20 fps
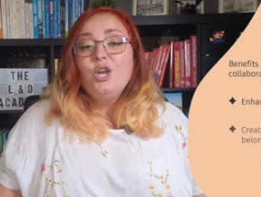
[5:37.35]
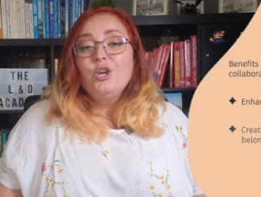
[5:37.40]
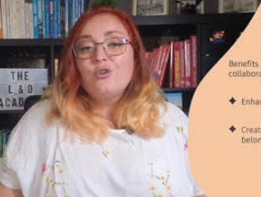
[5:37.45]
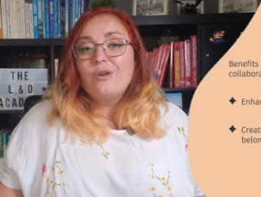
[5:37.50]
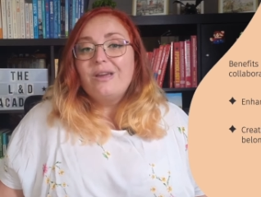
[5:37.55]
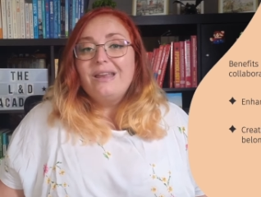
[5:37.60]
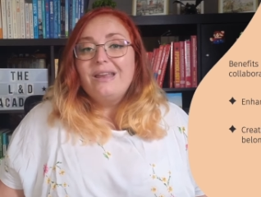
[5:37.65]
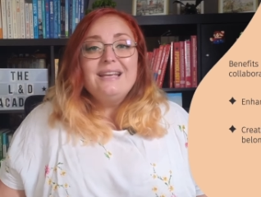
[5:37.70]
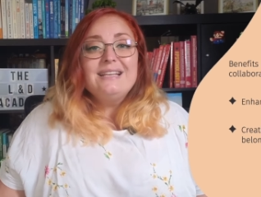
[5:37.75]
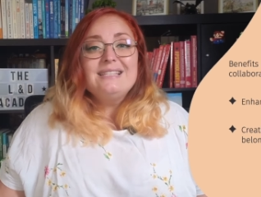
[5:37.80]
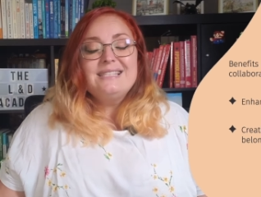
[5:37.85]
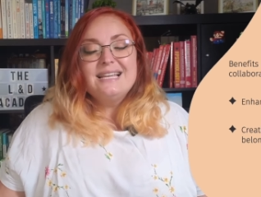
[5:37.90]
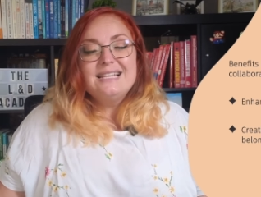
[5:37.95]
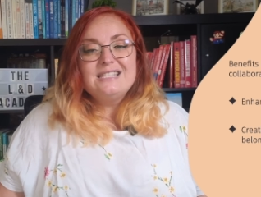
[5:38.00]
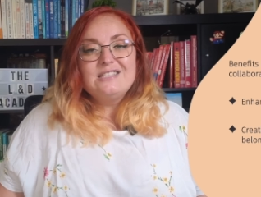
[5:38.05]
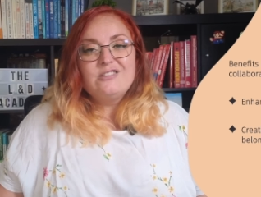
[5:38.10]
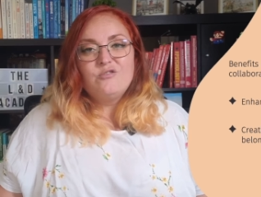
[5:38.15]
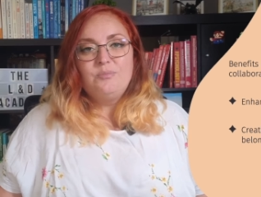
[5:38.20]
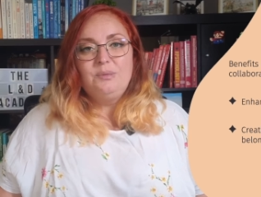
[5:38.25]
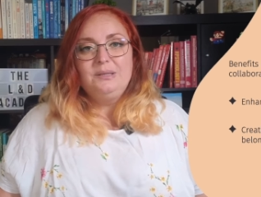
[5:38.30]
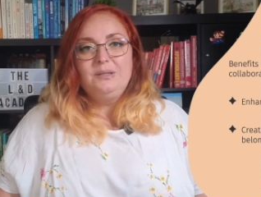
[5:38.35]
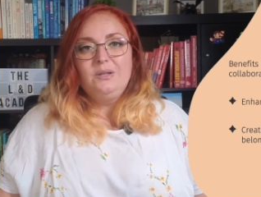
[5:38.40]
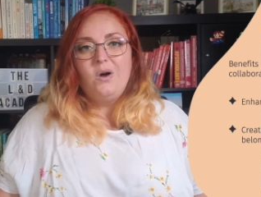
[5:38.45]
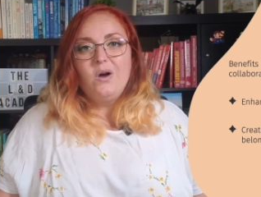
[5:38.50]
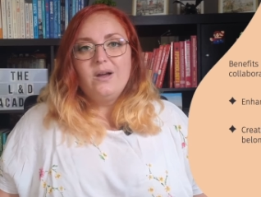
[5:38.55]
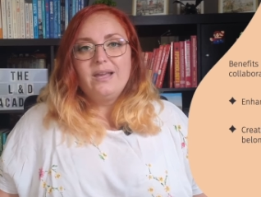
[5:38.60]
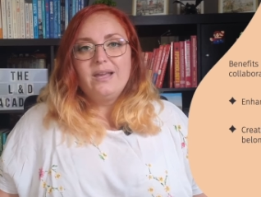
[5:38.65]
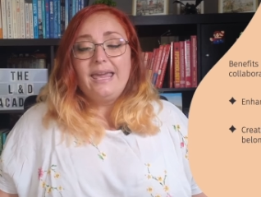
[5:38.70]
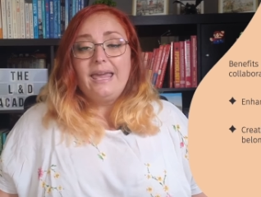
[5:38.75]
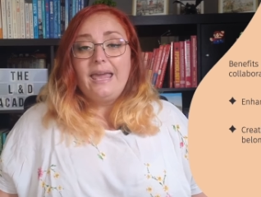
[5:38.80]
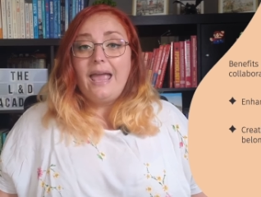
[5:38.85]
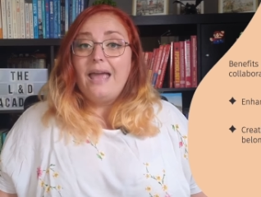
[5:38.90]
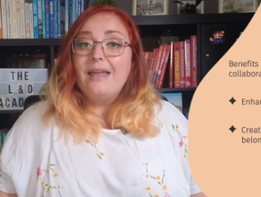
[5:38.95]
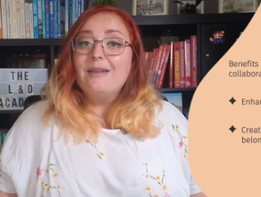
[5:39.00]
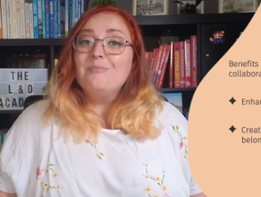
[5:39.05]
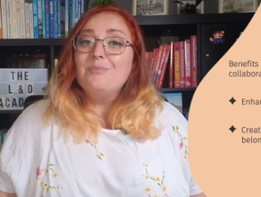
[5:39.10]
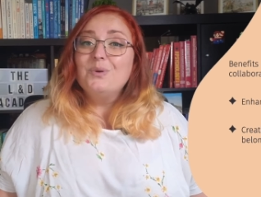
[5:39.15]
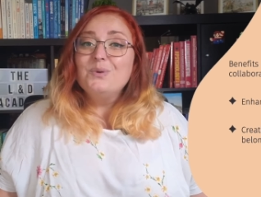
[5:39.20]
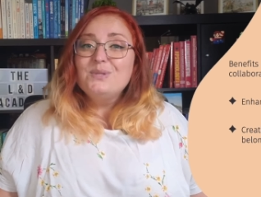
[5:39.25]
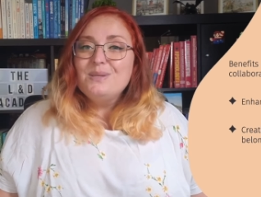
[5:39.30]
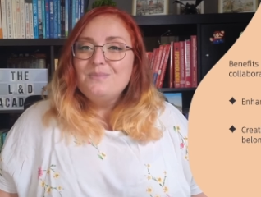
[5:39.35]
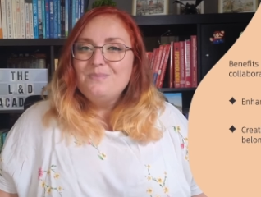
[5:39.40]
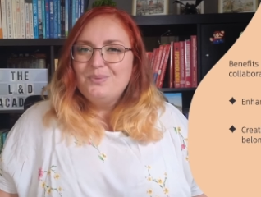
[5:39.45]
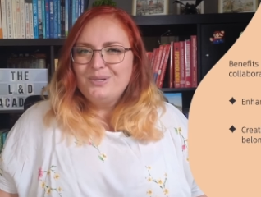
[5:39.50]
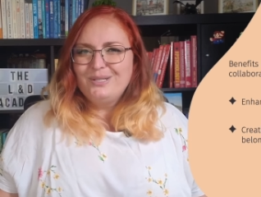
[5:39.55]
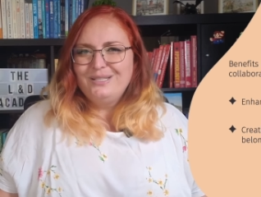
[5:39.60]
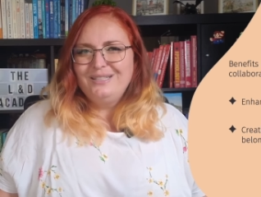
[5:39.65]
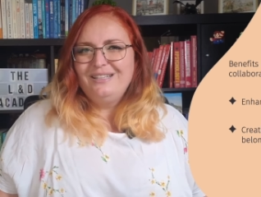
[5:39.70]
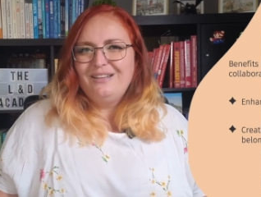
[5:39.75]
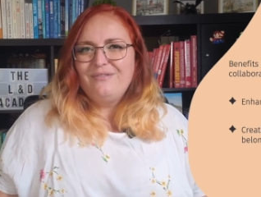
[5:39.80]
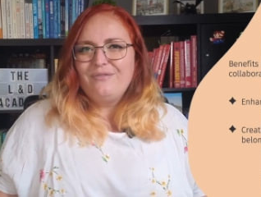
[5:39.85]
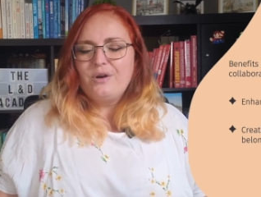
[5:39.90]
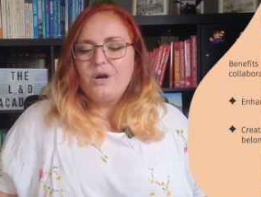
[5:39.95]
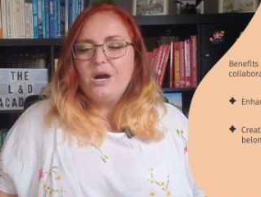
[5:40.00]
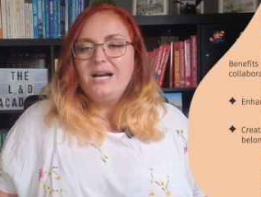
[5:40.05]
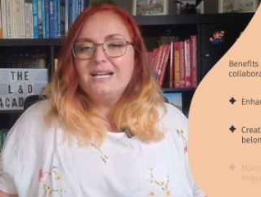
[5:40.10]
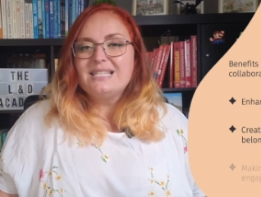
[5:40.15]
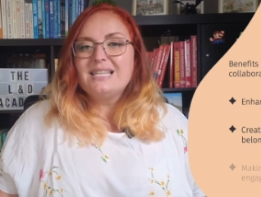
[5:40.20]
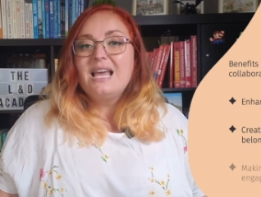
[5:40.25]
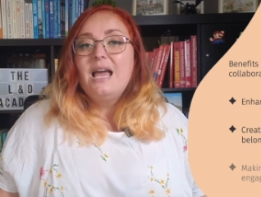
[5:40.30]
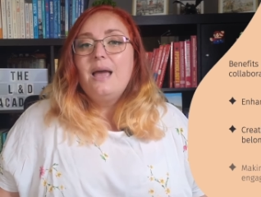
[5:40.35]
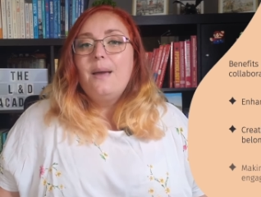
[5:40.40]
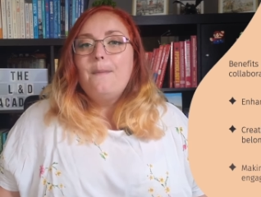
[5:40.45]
creating a sense of belonging, and most importantly for us,